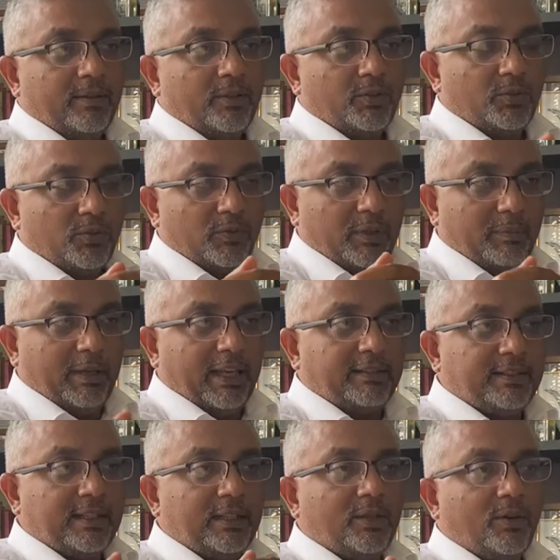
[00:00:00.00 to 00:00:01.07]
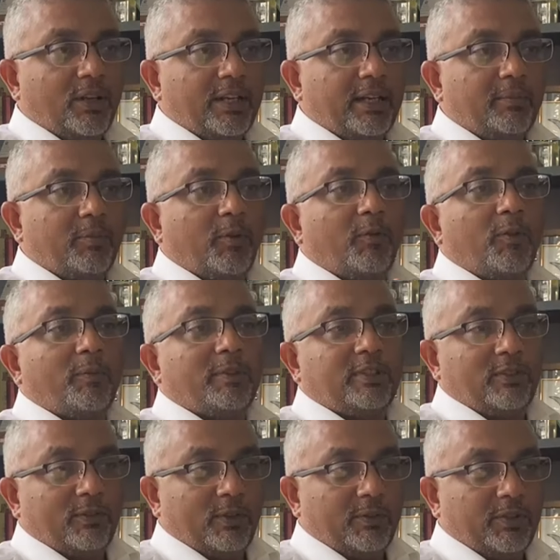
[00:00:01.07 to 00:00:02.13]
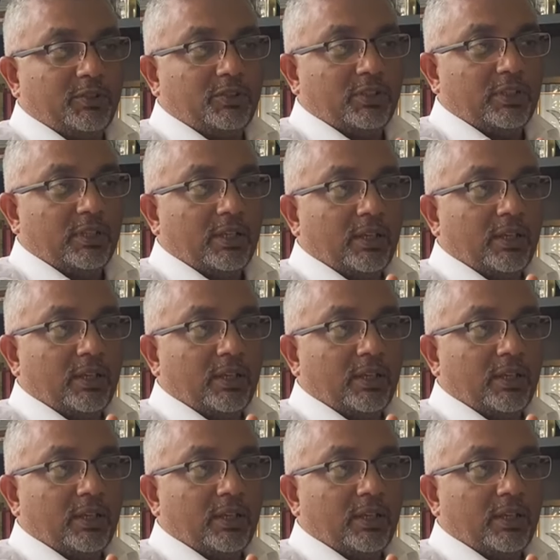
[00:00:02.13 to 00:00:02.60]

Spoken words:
So we basically call it performance evaluation,